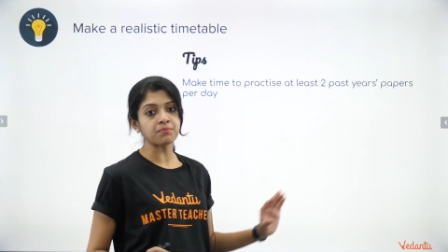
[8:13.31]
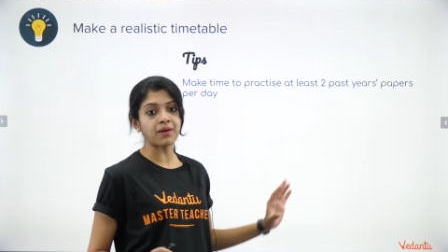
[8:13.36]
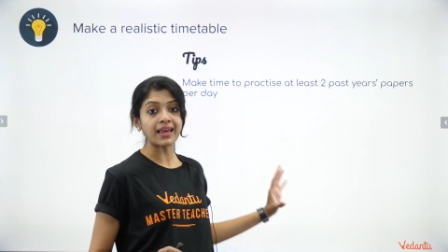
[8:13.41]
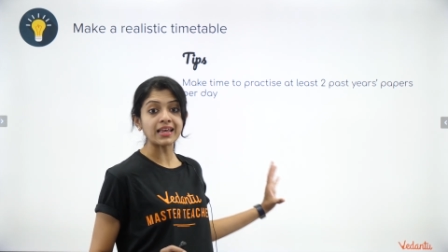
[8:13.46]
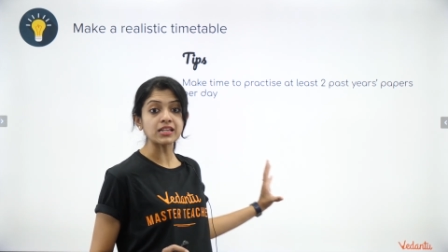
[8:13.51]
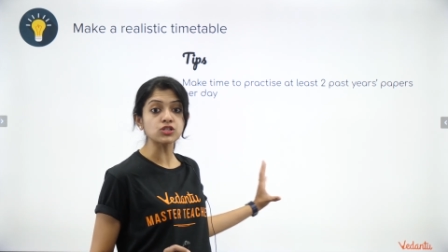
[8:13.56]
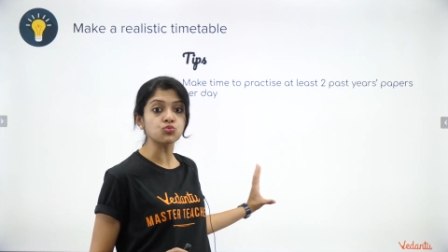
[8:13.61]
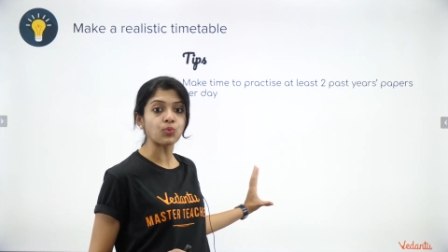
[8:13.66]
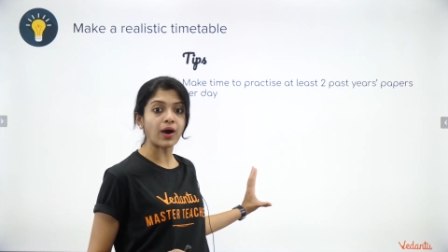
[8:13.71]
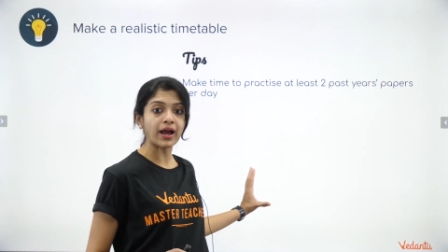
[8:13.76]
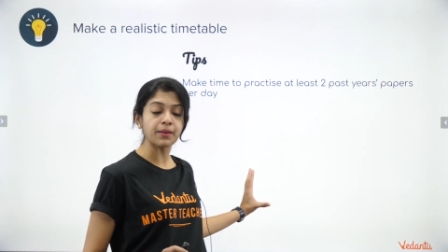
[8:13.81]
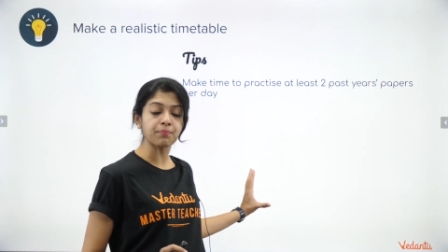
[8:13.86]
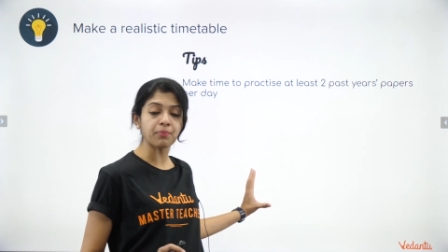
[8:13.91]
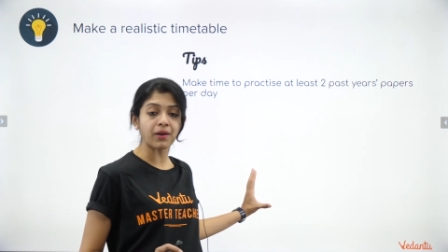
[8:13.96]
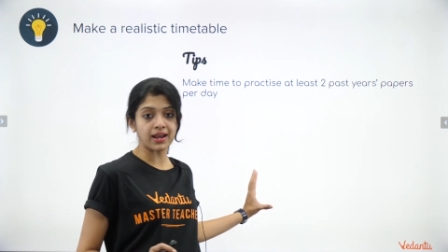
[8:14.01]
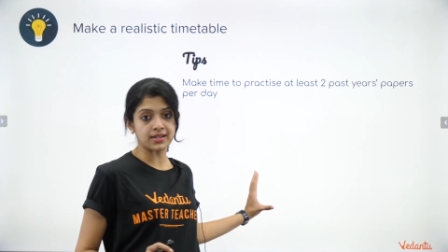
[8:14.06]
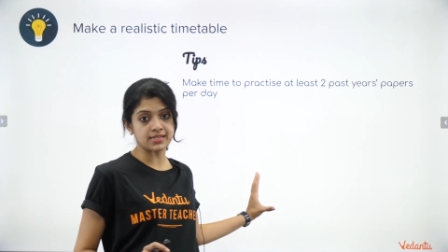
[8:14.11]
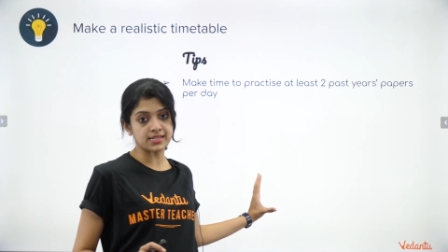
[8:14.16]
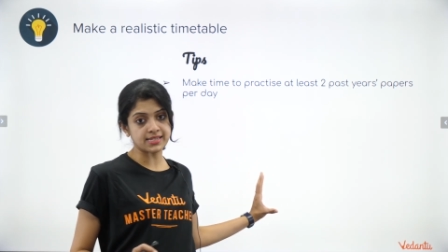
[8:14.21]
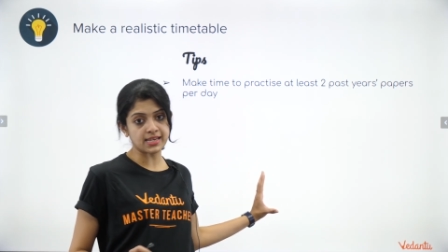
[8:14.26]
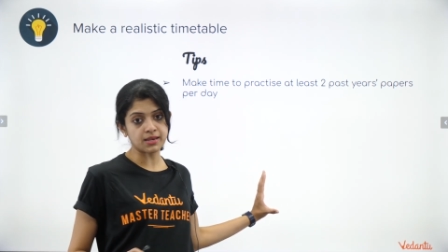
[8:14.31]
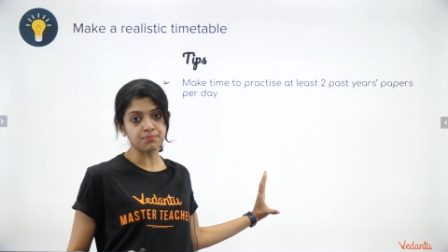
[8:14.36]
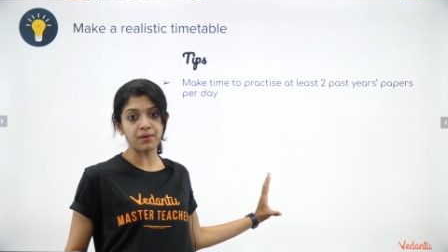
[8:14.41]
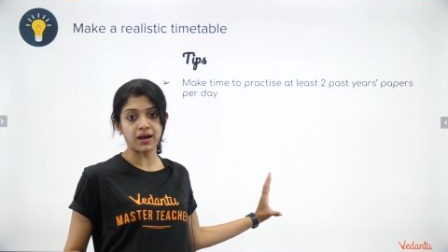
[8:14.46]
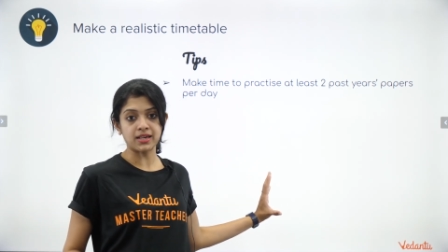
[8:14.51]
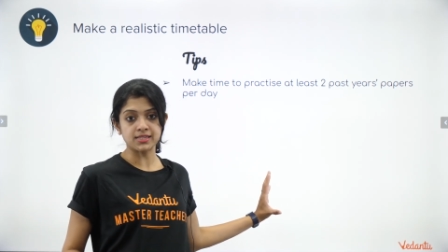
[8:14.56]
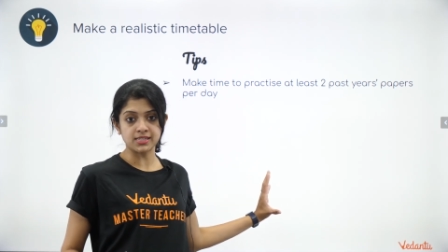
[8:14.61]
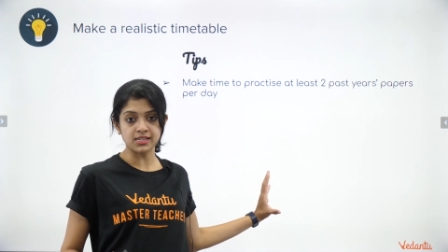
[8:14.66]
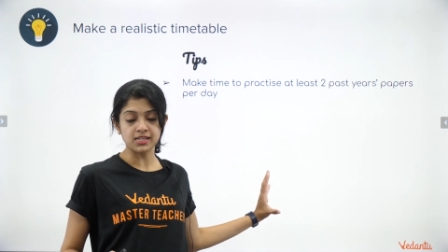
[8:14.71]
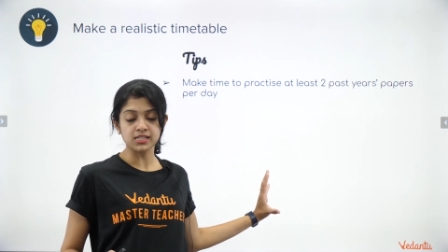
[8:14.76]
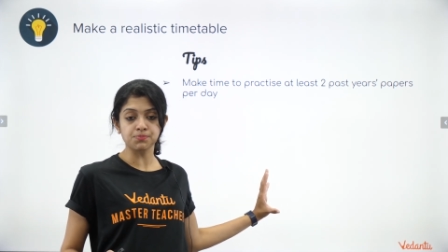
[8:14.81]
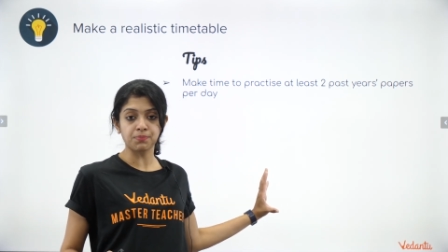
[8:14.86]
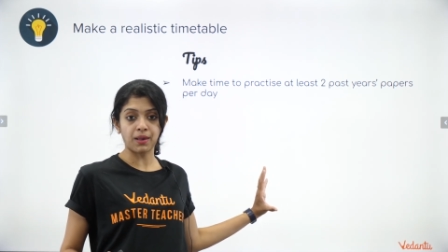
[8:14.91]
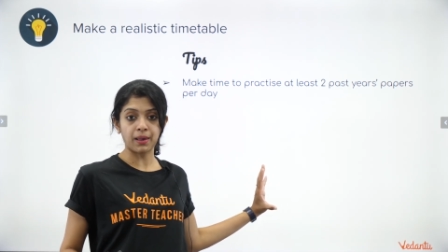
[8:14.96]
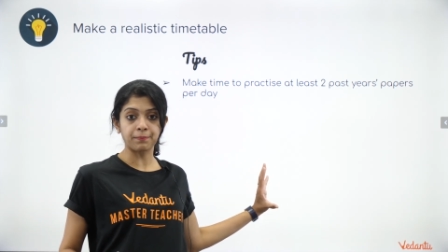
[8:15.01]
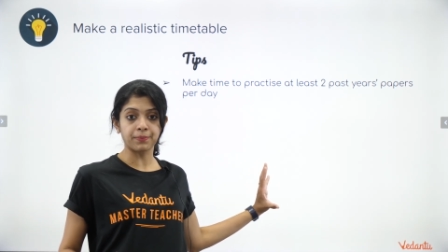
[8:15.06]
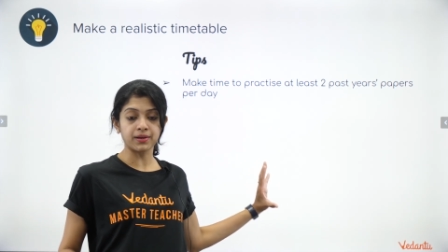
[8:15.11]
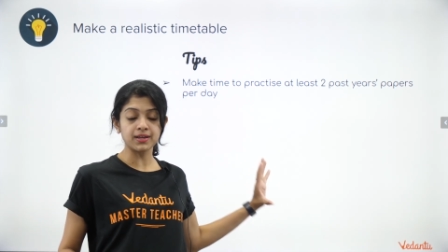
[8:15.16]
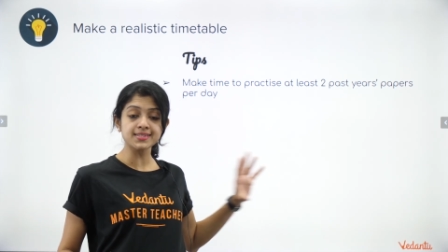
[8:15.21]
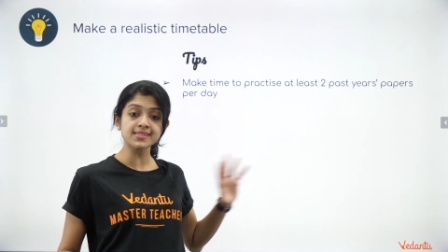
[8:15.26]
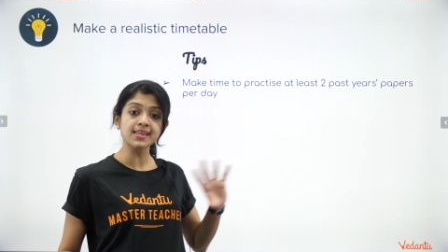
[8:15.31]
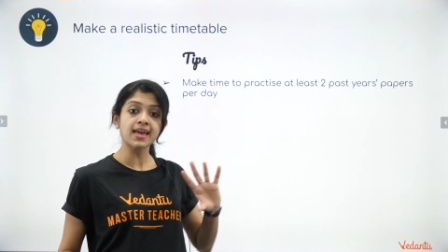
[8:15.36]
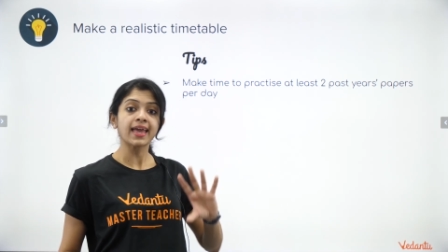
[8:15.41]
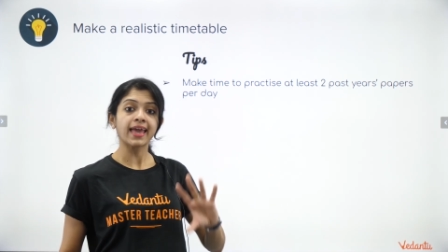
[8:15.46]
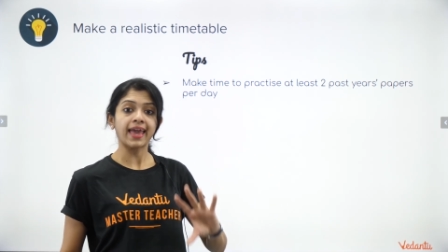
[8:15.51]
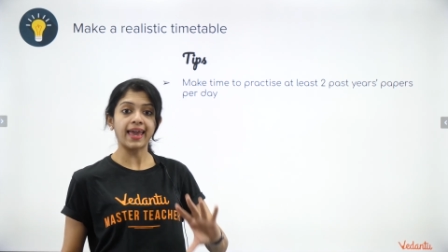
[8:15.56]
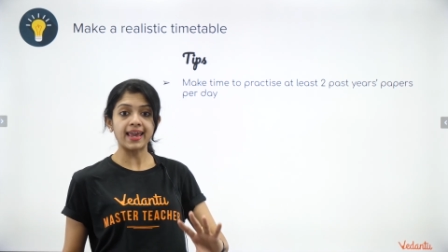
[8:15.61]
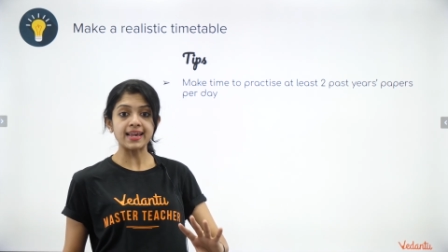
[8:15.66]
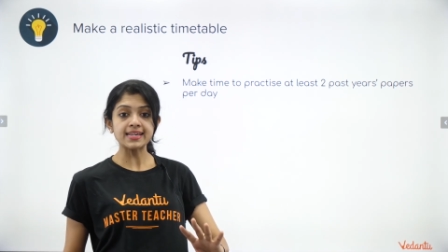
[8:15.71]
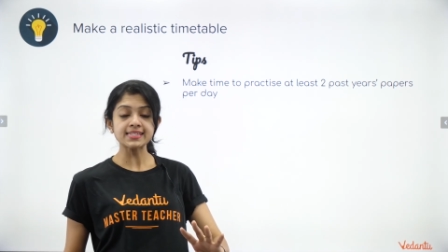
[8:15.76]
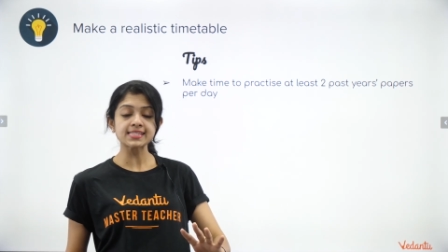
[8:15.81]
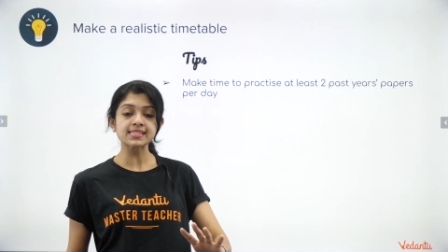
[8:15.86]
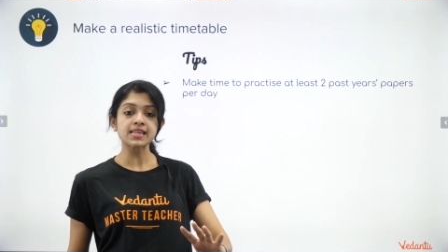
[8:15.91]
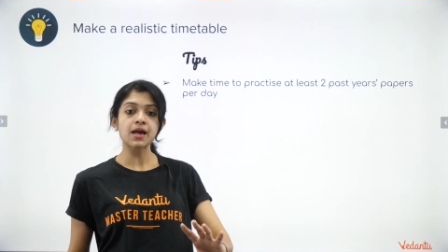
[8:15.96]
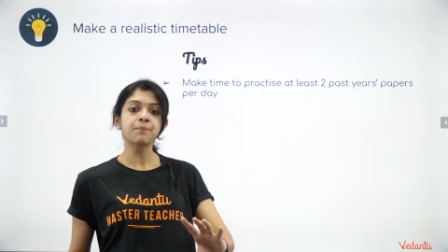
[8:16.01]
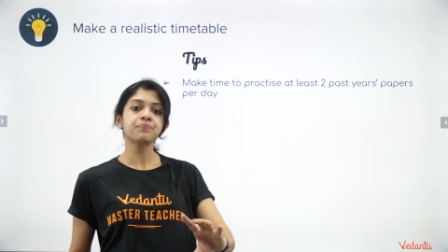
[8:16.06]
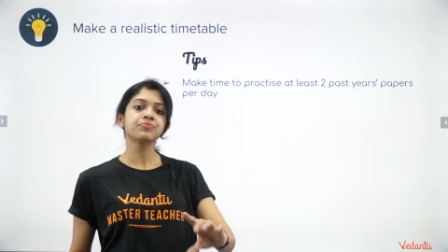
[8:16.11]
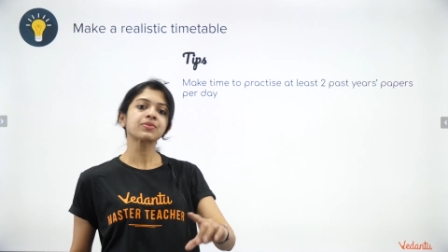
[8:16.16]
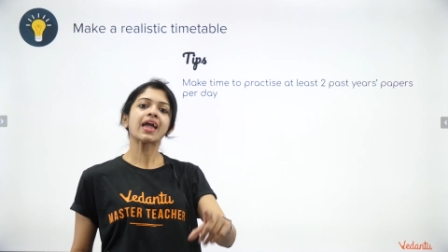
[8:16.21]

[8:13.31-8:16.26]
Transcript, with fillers: mind while practicing past year's papers is